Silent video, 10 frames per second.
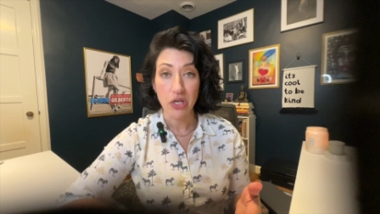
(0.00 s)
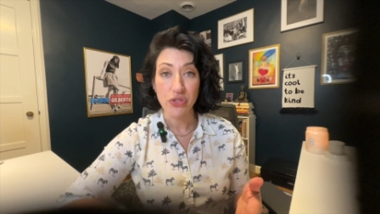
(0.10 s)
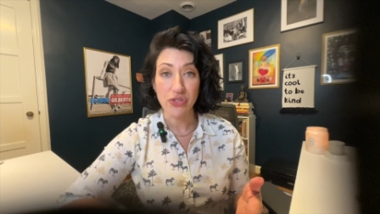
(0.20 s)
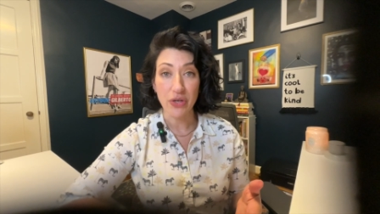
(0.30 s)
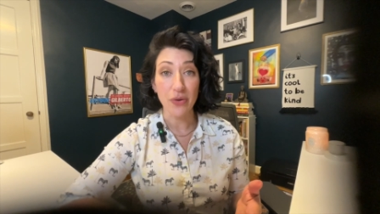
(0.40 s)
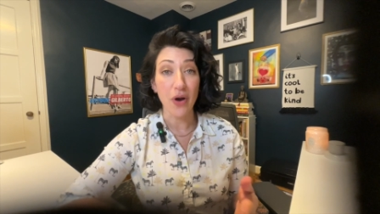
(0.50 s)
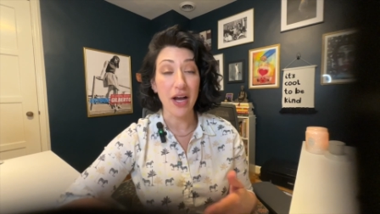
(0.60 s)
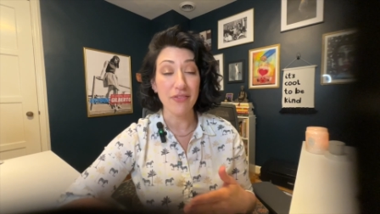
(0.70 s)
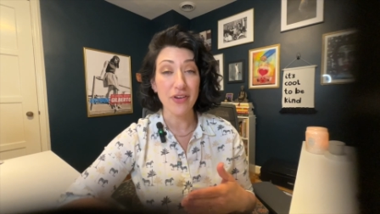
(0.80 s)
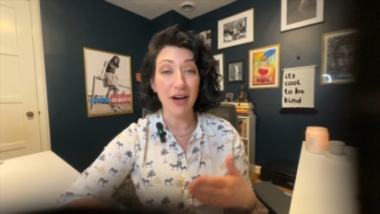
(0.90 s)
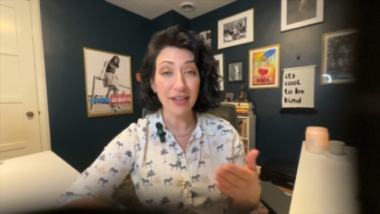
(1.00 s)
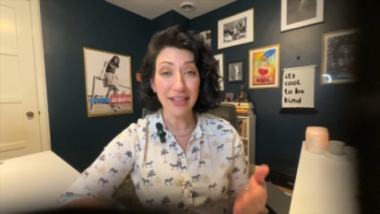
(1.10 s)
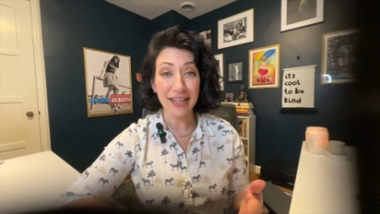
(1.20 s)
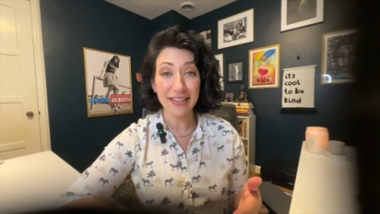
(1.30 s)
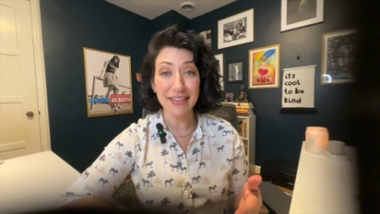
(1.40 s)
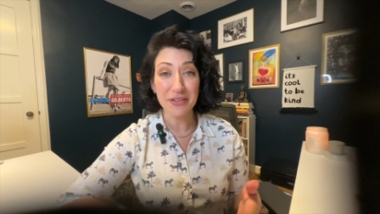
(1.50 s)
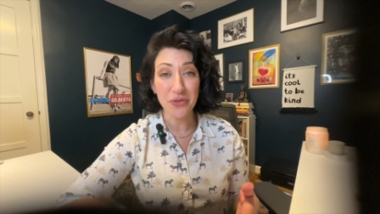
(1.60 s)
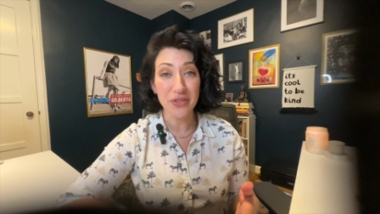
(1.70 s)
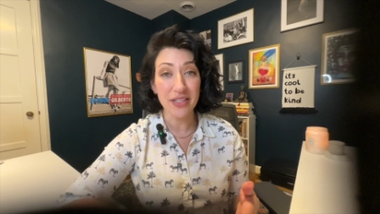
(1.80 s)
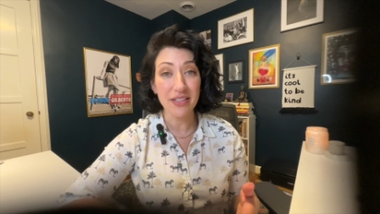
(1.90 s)
So I've gone ahead and
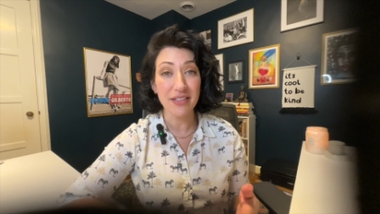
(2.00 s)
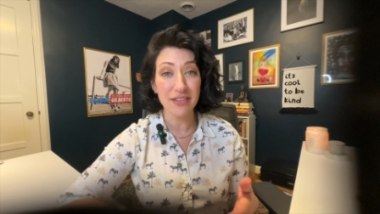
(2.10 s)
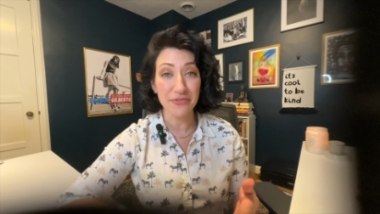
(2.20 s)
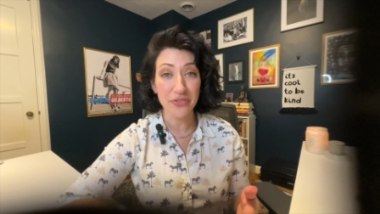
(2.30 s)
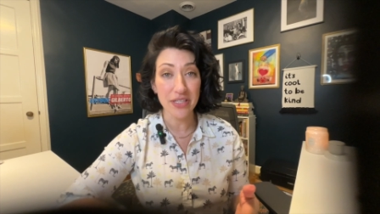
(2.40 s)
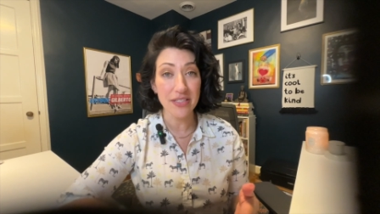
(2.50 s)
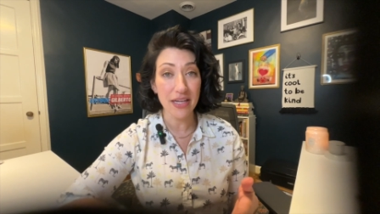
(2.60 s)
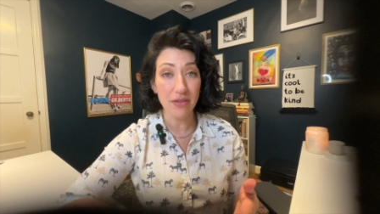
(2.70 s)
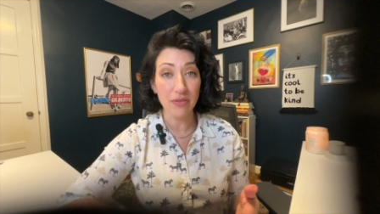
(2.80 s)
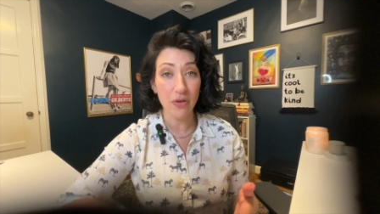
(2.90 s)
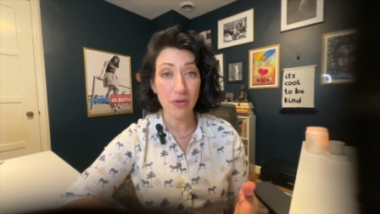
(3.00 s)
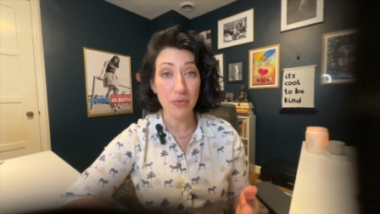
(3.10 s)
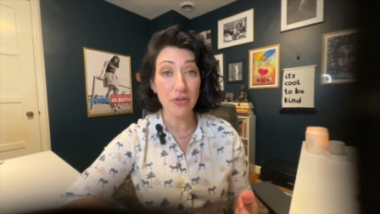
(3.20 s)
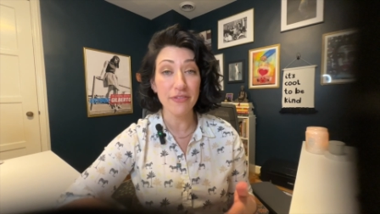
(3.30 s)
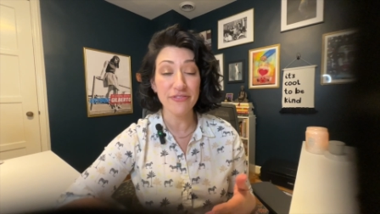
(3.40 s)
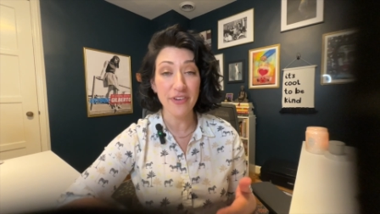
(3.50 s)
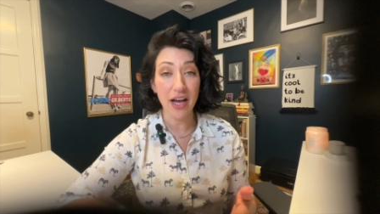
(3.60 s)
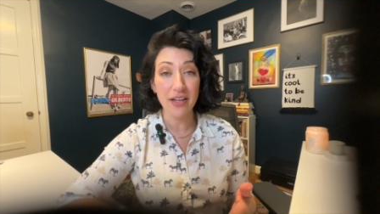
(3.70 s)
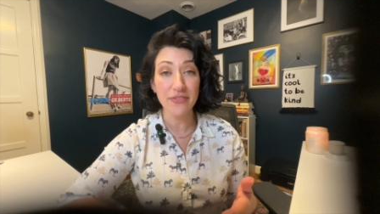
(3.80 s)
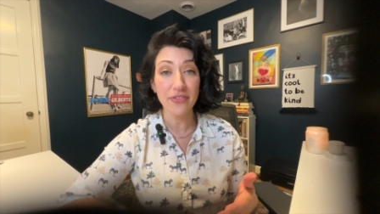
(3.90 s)
created a free downloadable
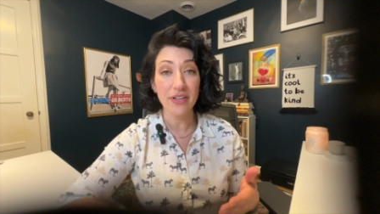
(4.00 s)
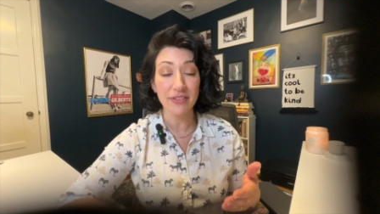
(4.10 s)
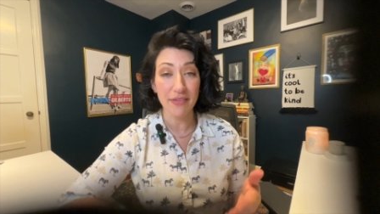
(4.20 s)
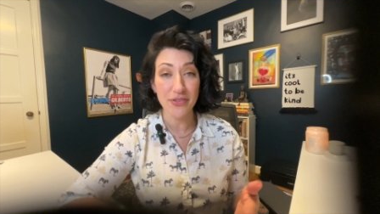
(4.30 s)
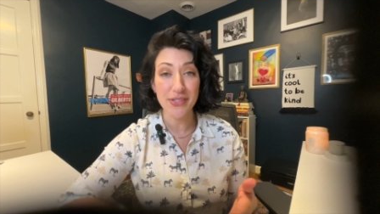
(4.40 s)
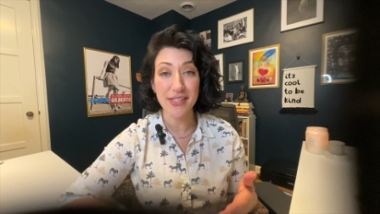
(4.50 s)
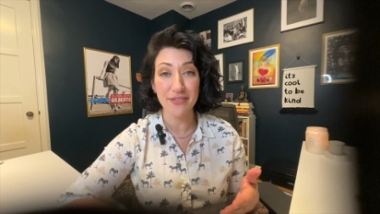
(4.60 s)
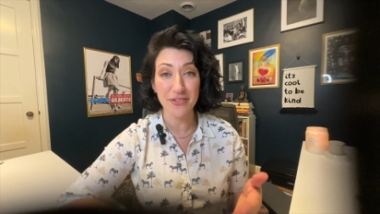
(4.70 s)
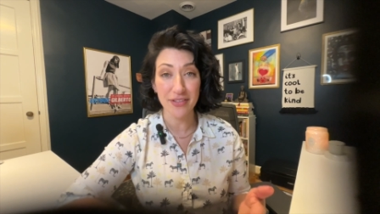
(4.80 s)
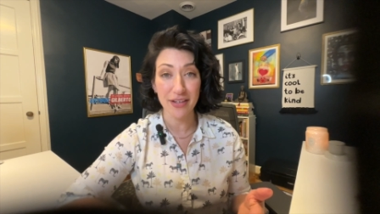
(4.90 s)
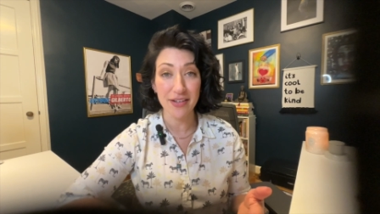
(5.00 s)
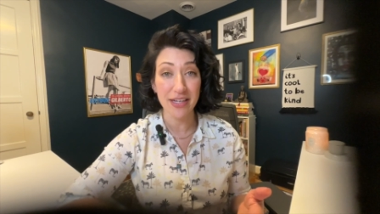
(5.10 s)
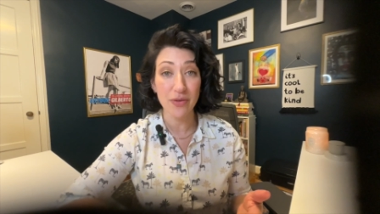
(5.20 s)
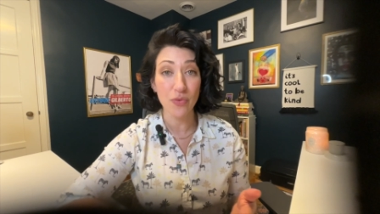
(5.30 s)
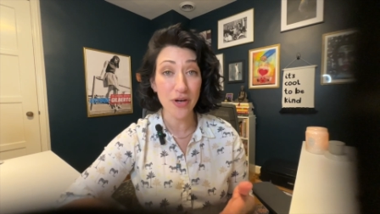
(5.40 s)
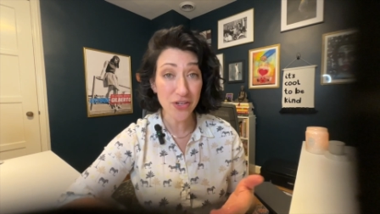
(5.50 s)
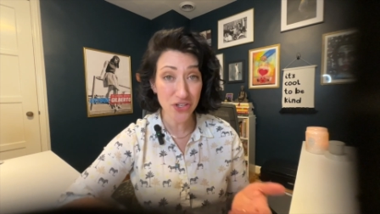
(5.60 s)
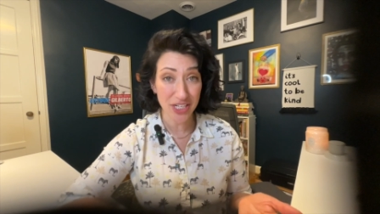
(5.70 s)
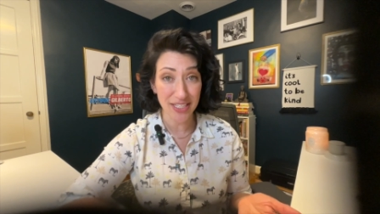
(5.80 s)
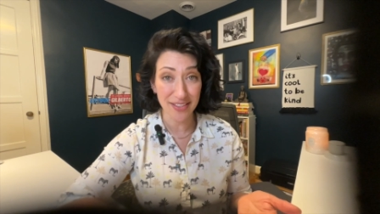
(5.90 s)
5 levels of clarity
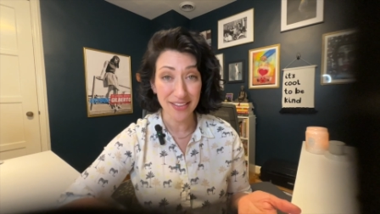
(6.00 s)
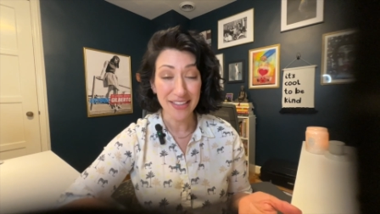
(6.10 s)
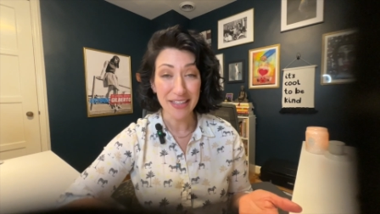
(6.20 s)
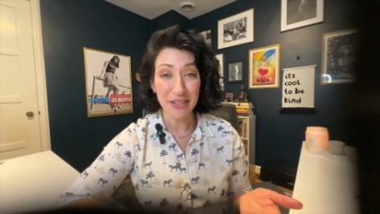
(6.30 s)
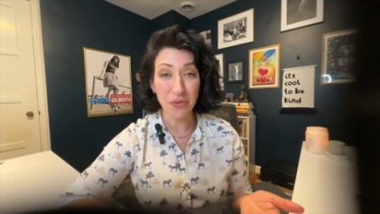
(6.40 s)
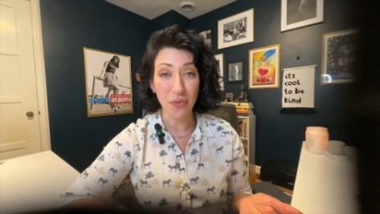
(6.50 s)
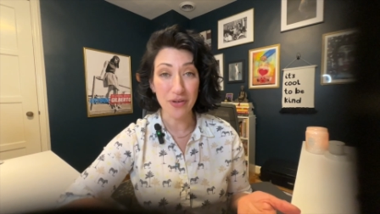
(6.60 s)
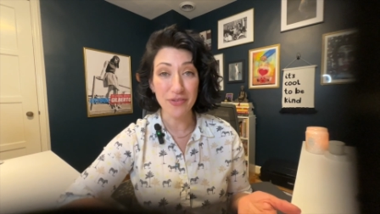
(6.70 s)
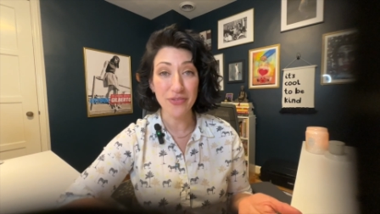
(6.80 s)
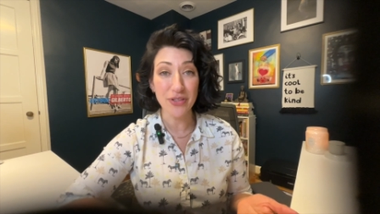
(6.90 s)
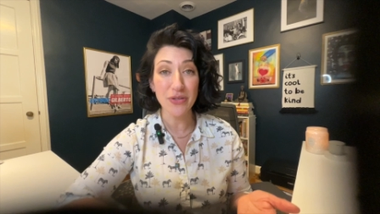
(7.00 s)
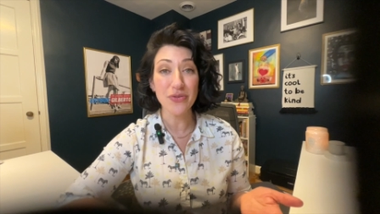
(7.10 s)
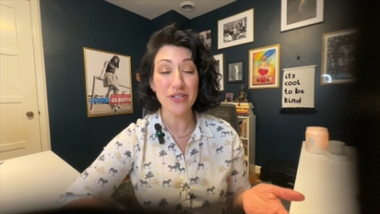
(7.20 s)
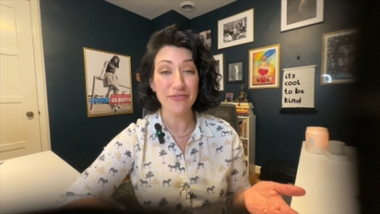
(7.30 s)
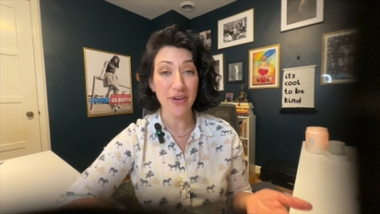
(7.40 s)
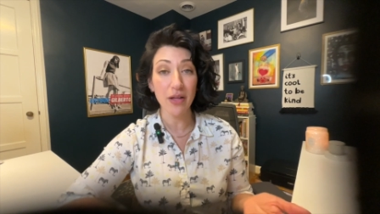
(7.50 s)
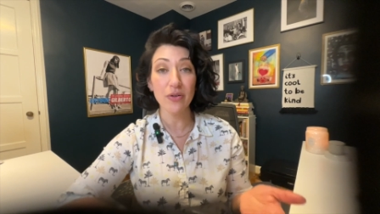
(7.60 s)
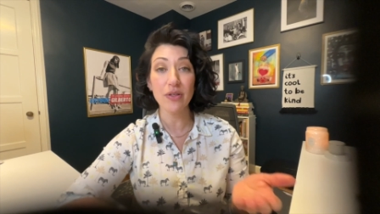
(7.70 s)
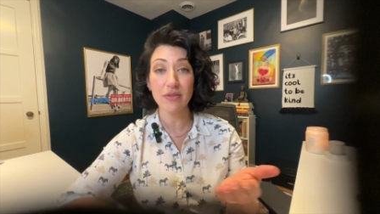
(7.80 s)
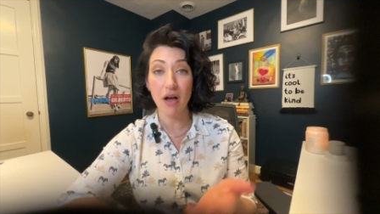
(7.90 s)
worksheet in order for you to
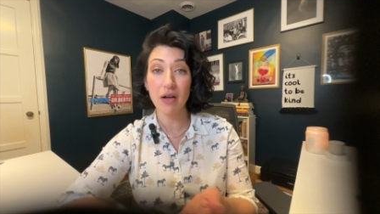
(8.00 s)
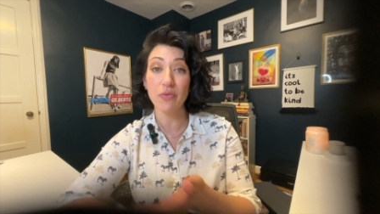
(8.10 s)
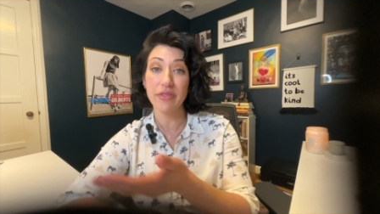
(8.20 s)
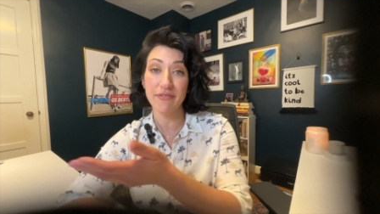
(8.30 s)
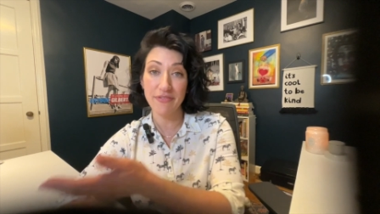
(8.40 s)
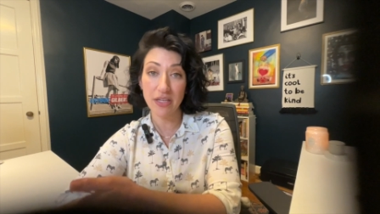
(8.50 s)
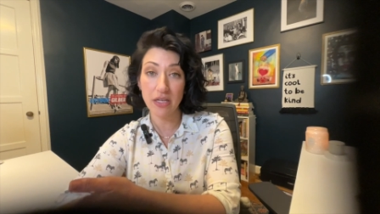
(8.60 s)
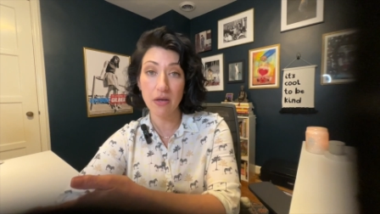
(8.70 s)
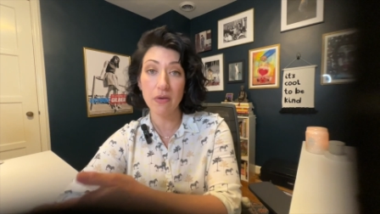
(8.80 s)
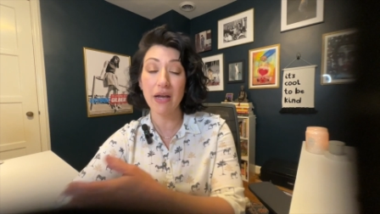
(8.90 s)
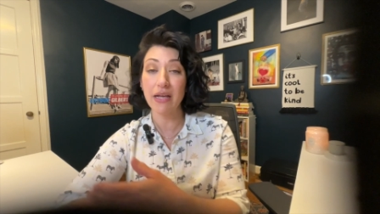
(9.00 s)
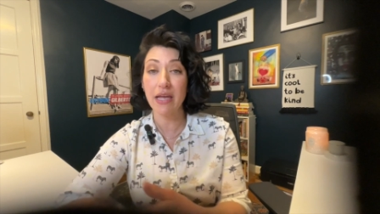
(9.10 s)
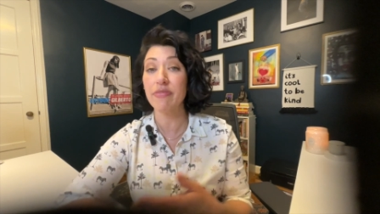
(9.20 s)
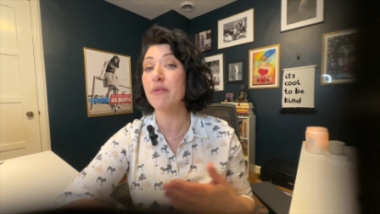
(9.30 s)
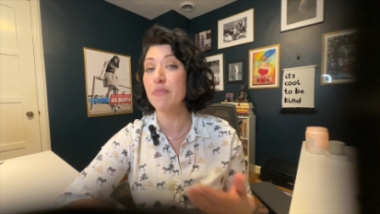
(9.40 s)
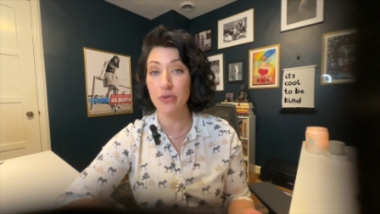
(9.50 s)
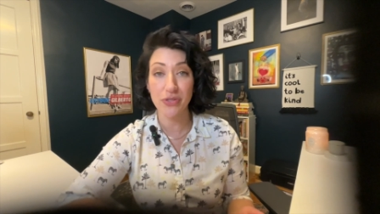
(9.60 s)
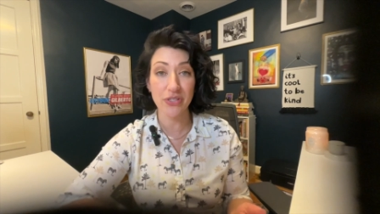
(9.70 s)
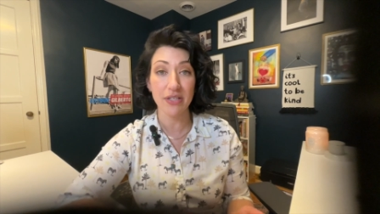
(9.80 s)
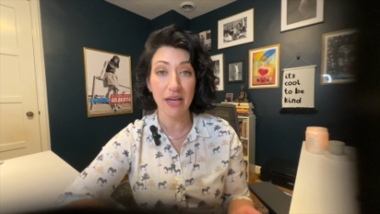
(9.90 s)
follow along with the video and get the
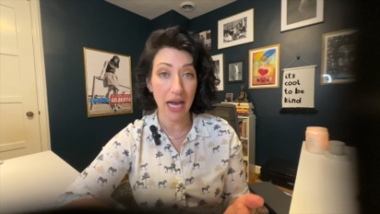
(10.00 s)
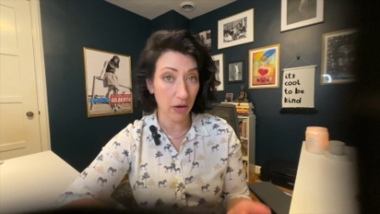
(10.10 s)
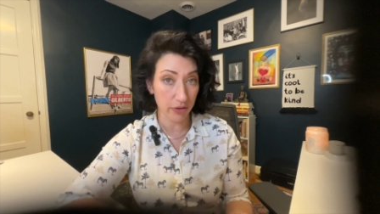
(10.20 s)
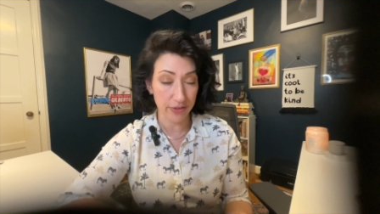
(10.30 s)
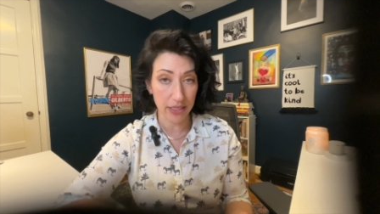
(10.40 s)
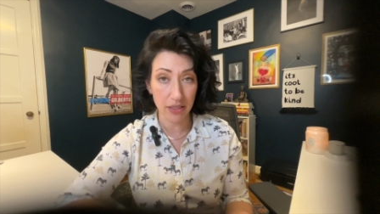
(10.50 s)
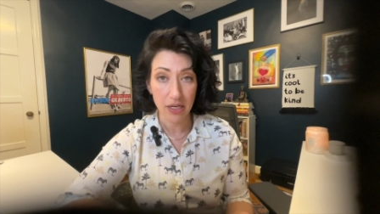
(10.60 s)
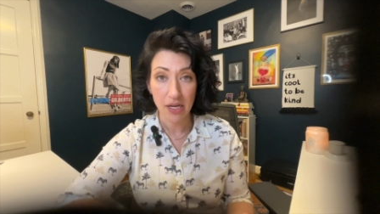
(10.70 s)
most out of it.